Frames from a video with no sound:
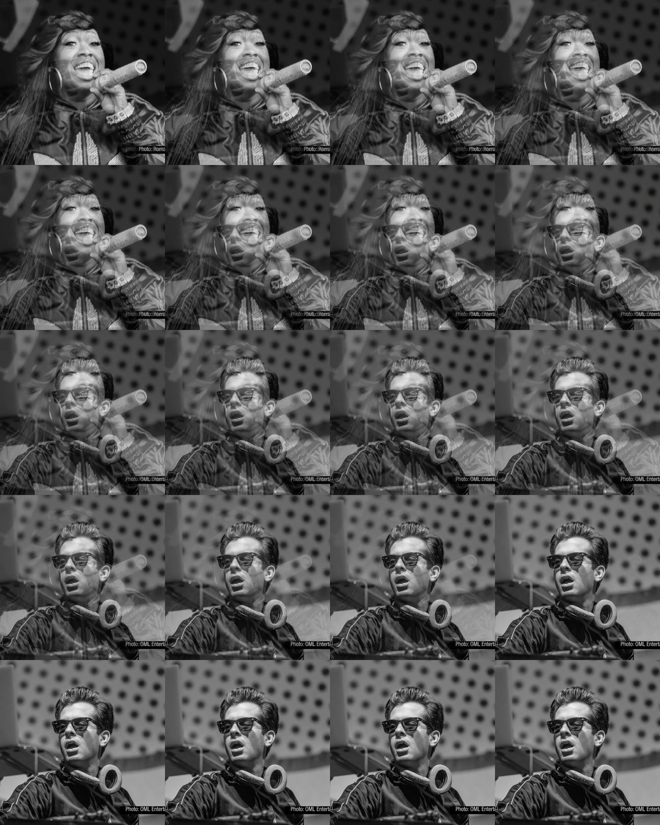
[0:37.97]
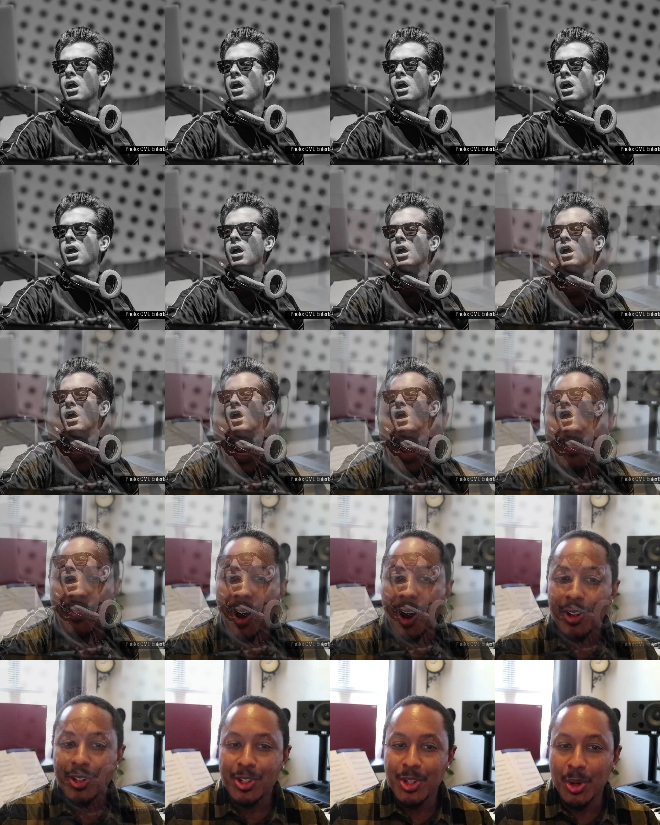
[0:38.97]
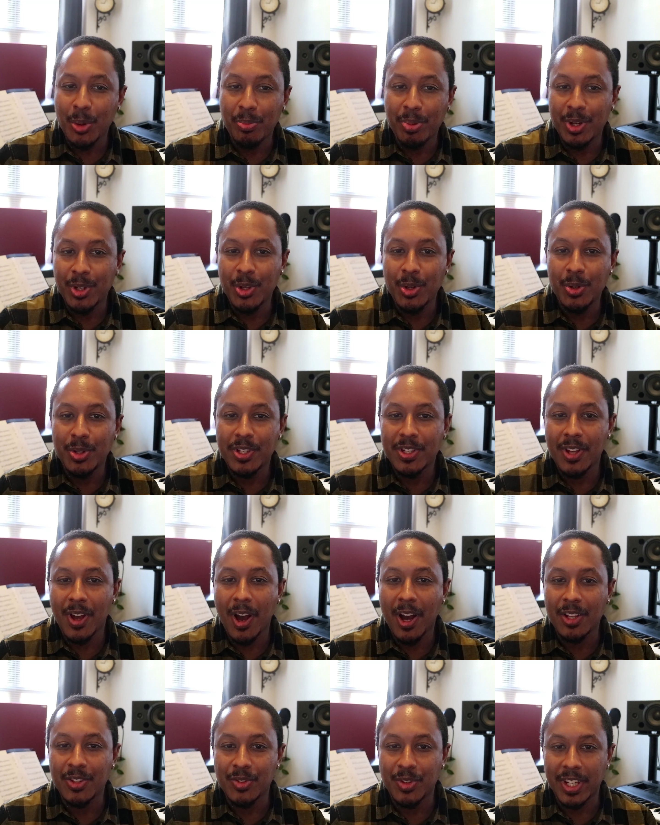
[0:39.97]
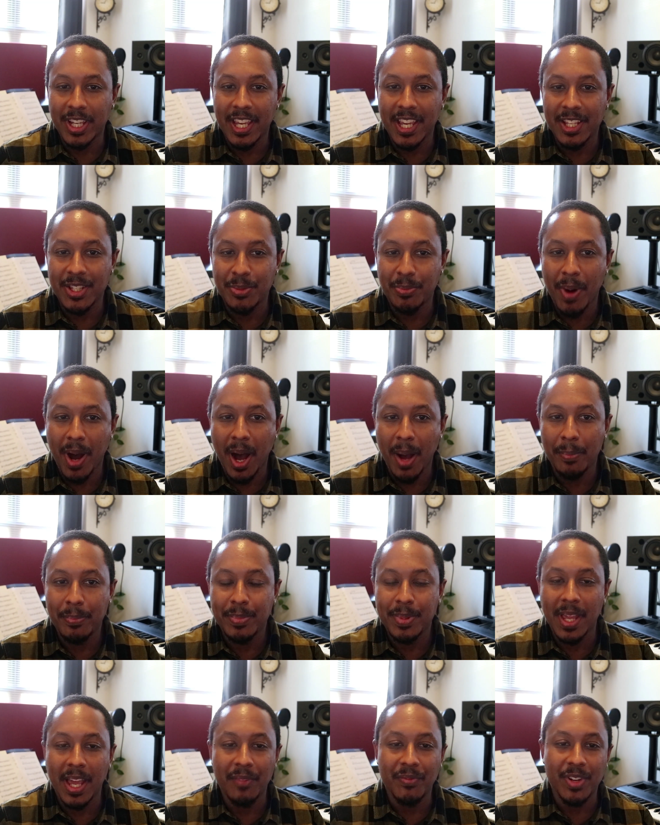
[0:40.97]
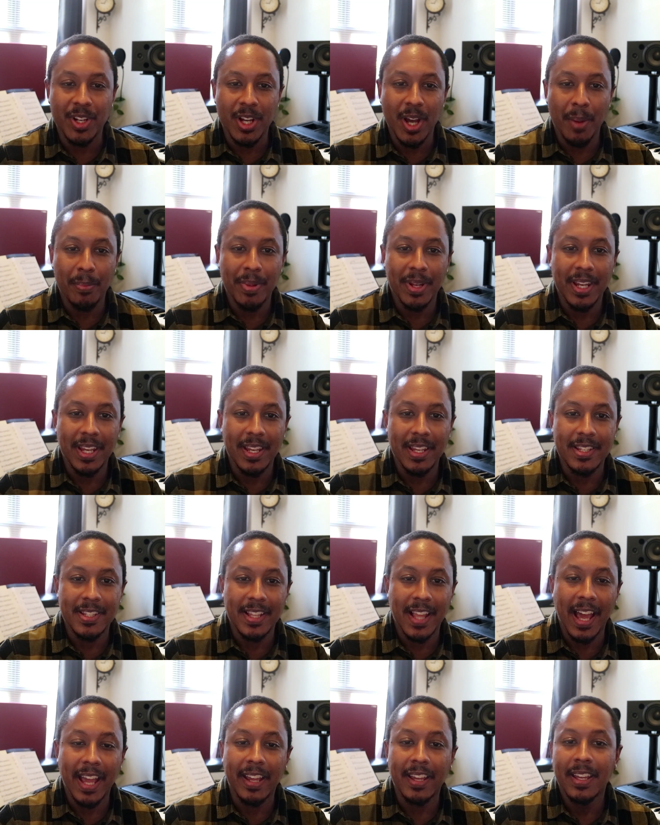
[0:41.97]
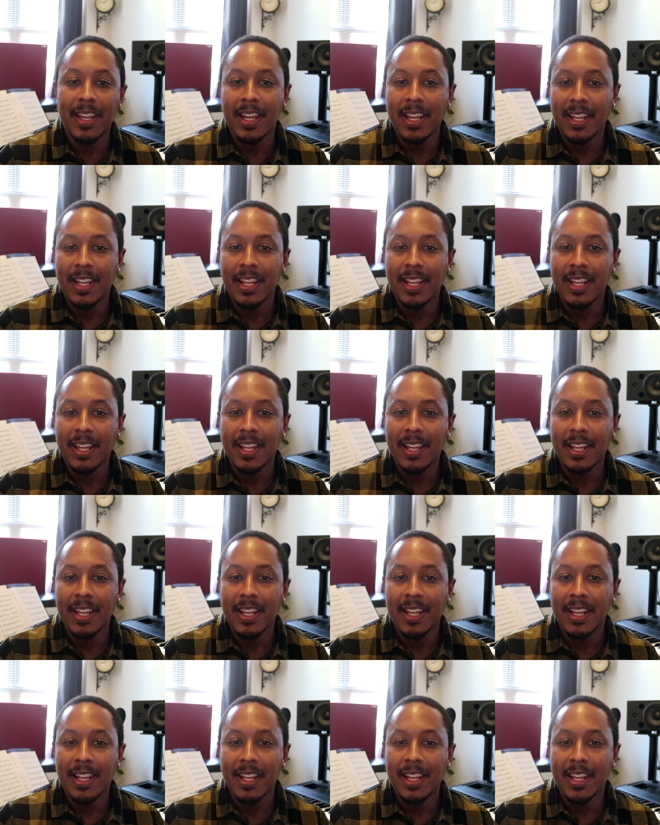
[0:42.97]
and Mark Ronson. And I've also produced songs for Kids Bop and for companies like